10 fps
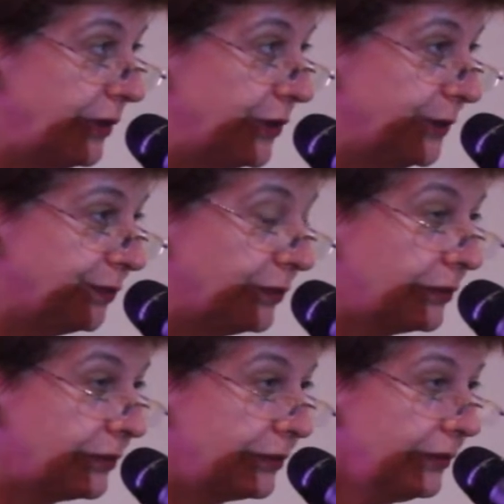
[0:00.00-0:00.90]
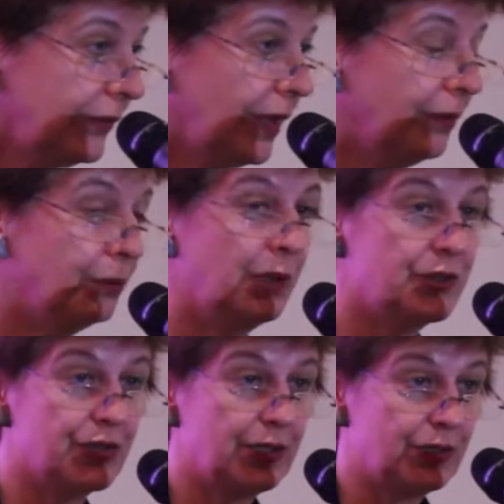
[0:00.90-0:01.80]
sector,
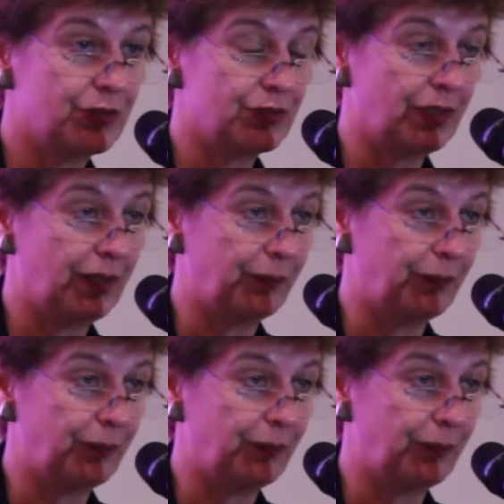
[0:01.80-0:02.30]
which is